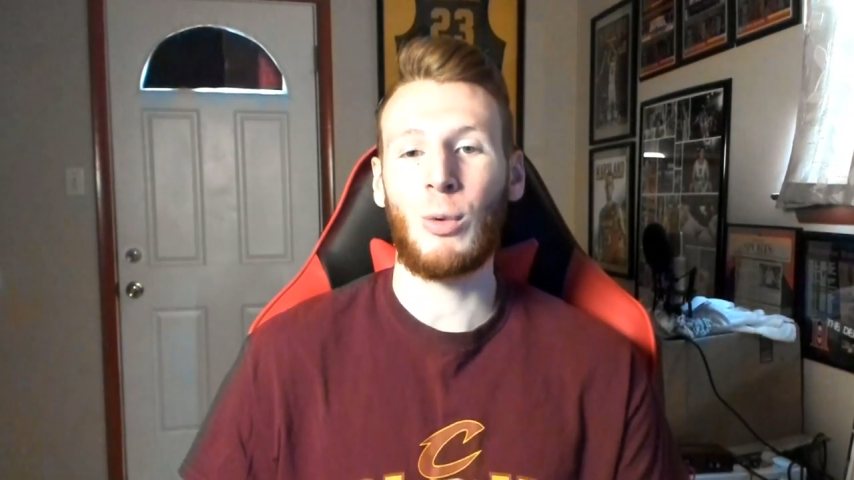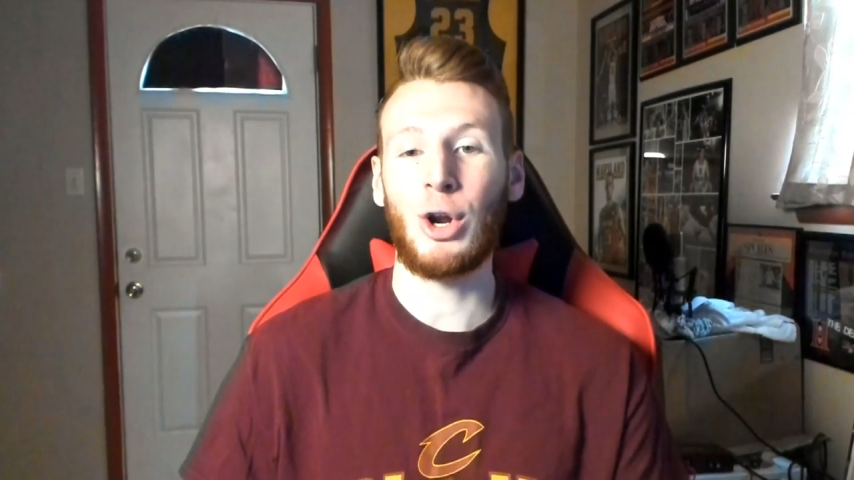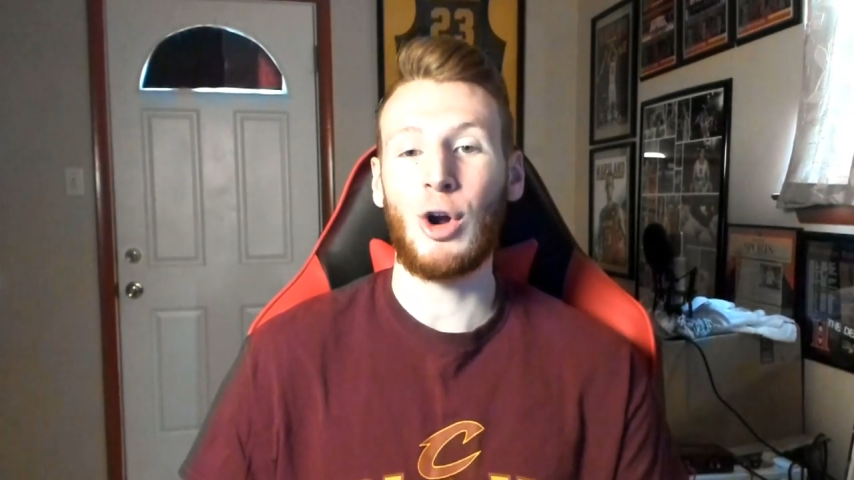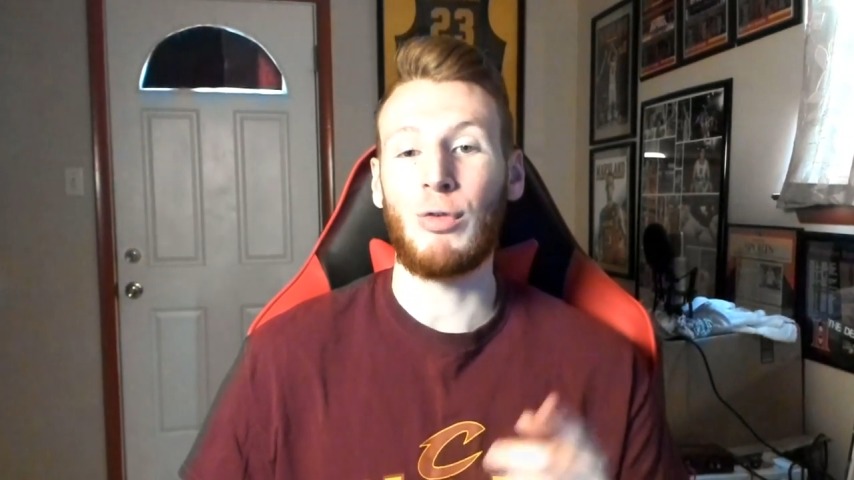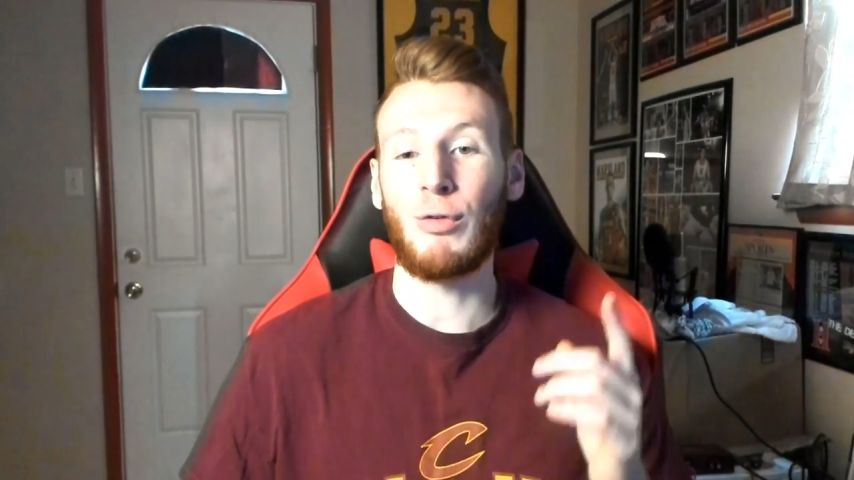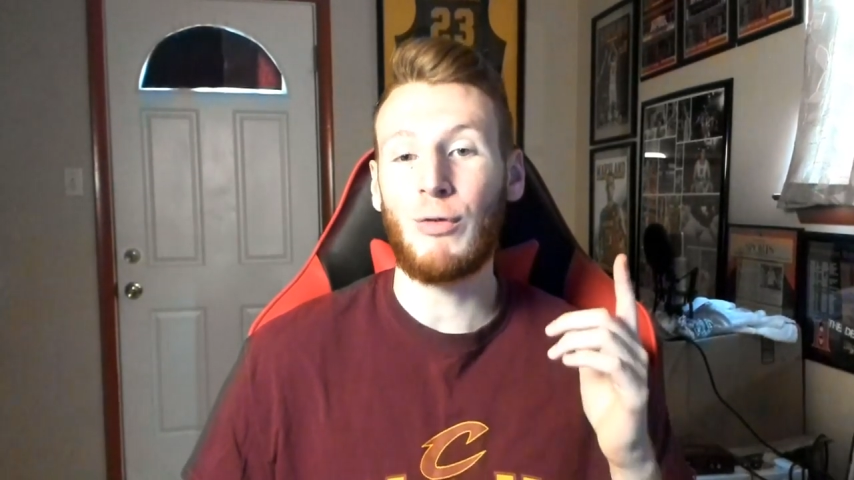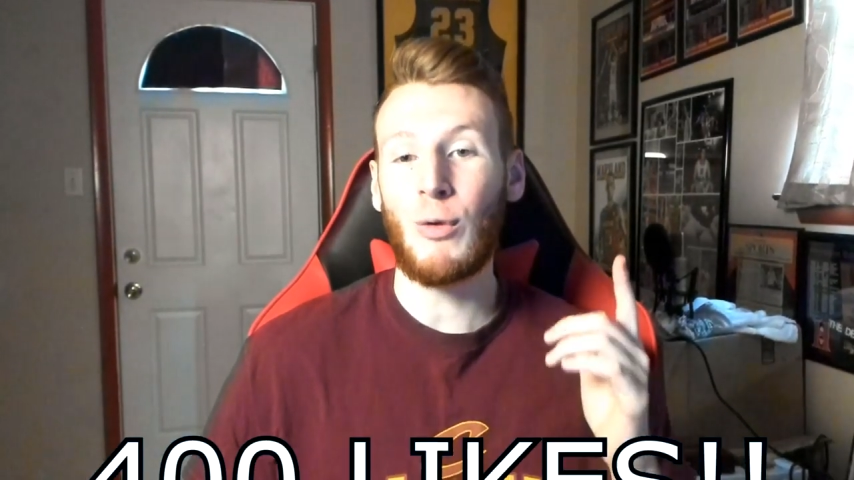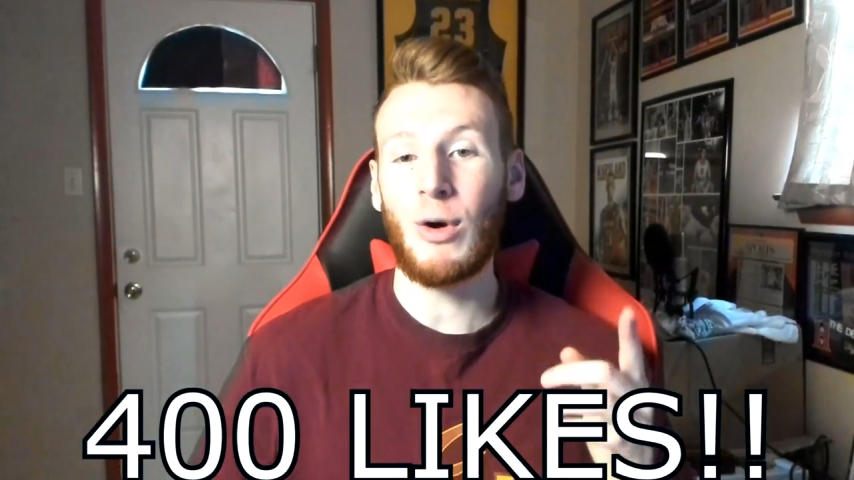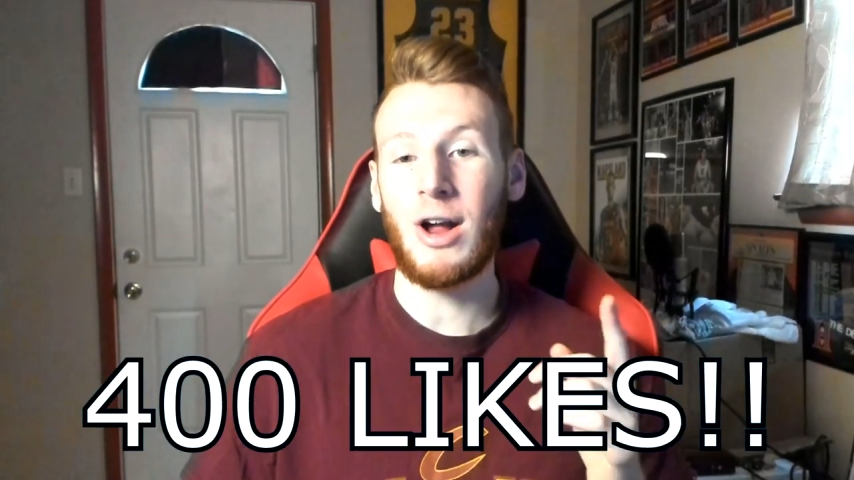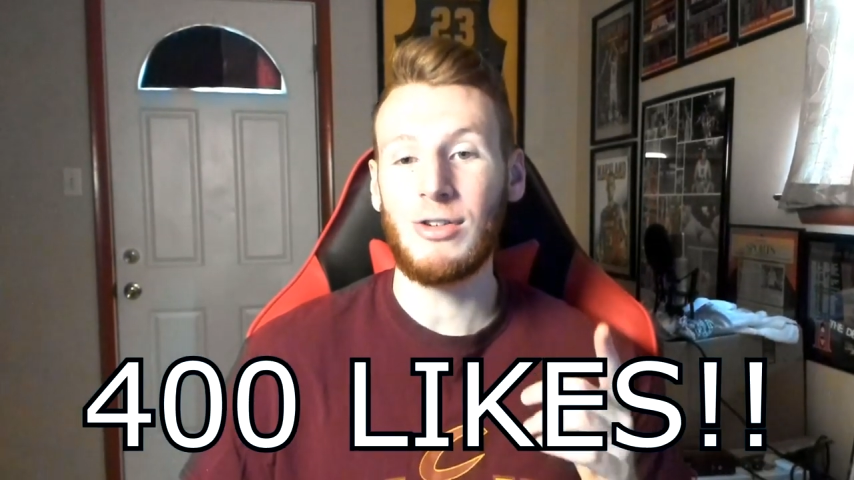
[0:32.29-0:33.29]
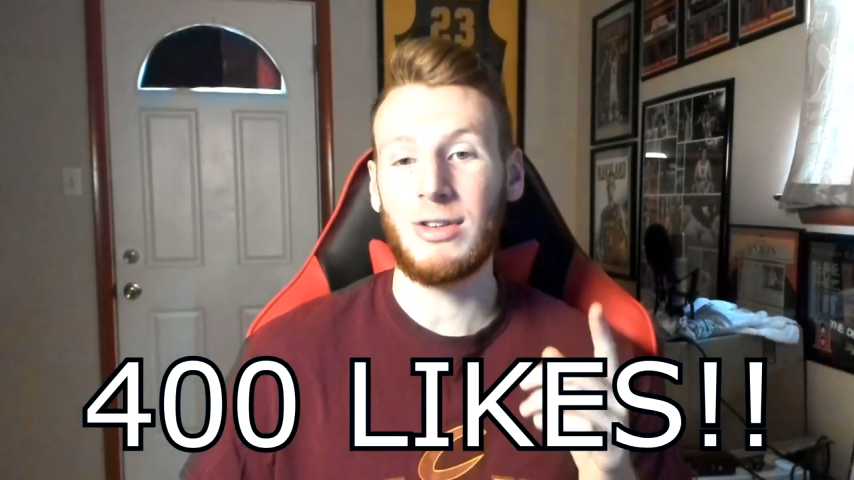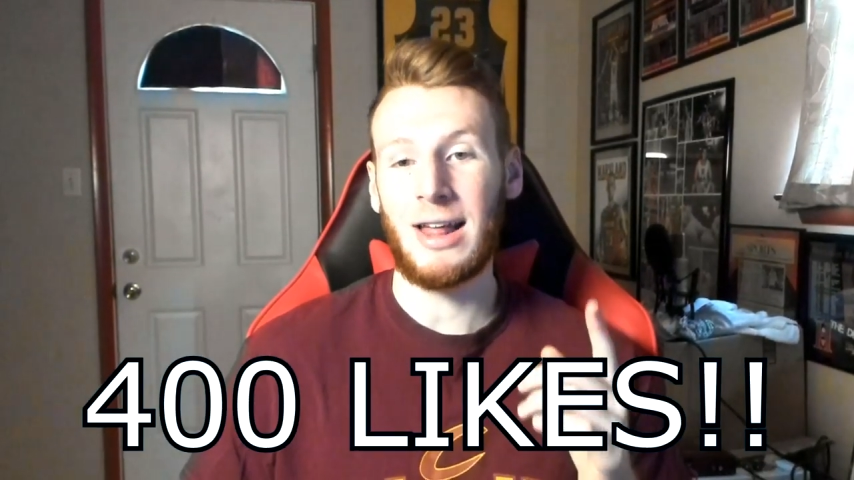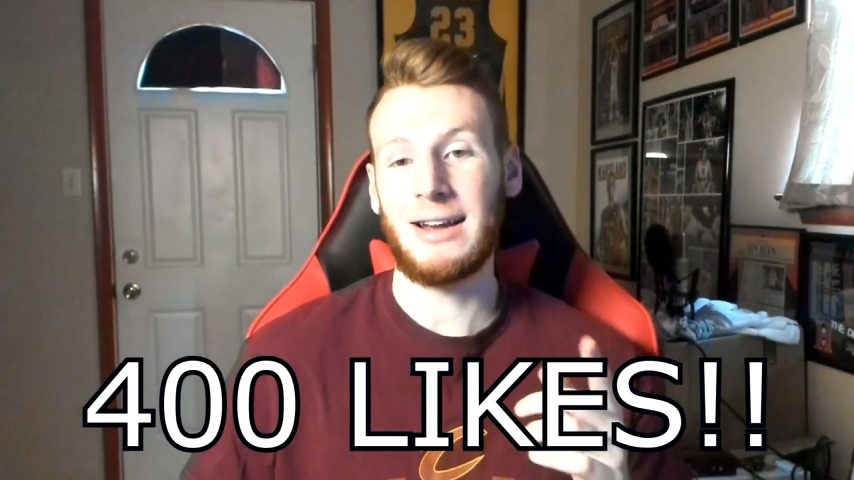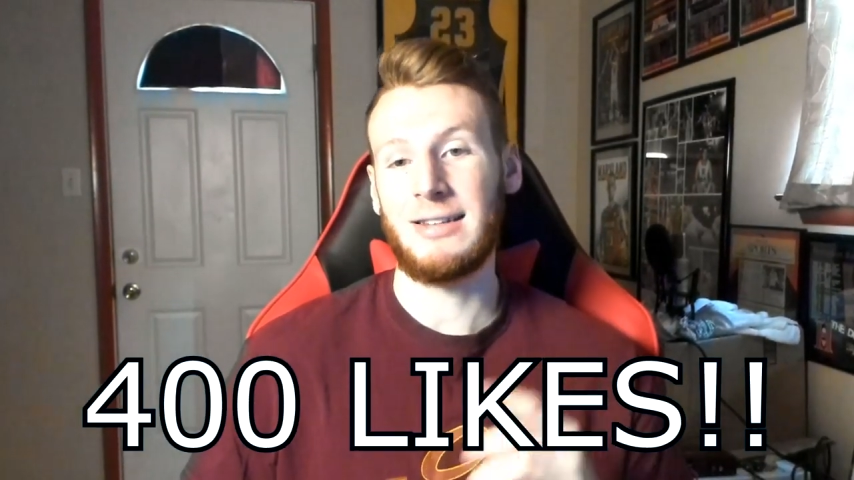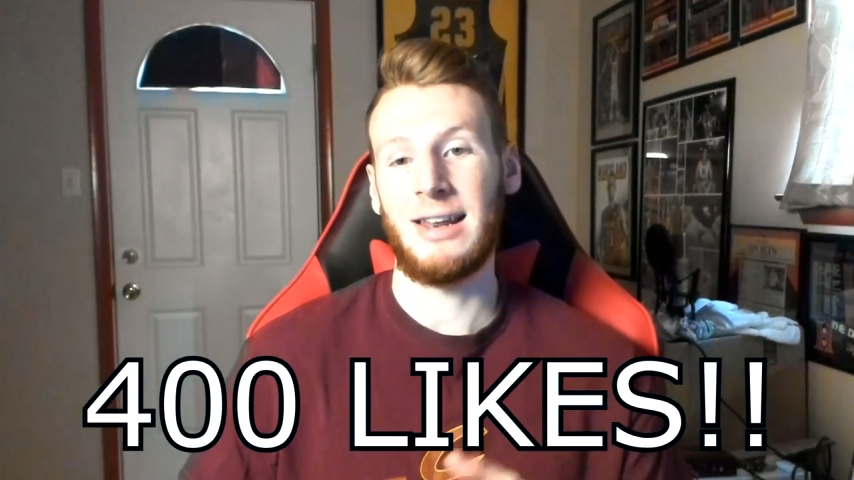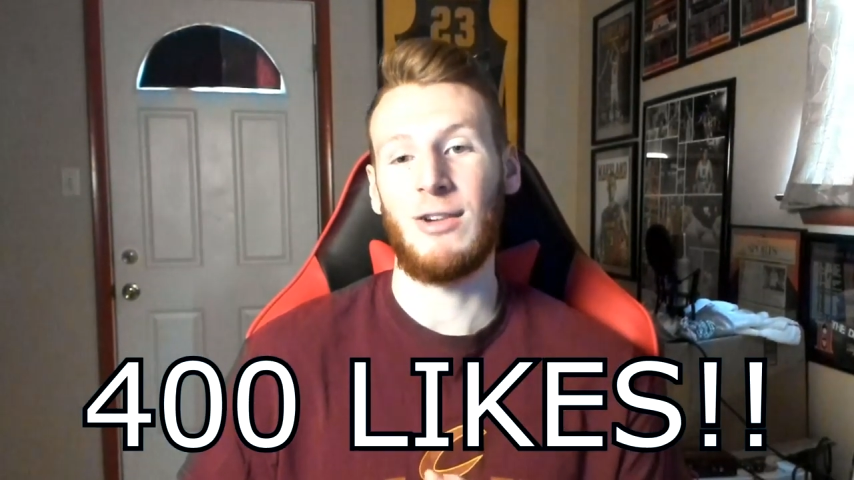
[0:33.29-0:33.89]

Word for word: We're going to go for 400 likes today.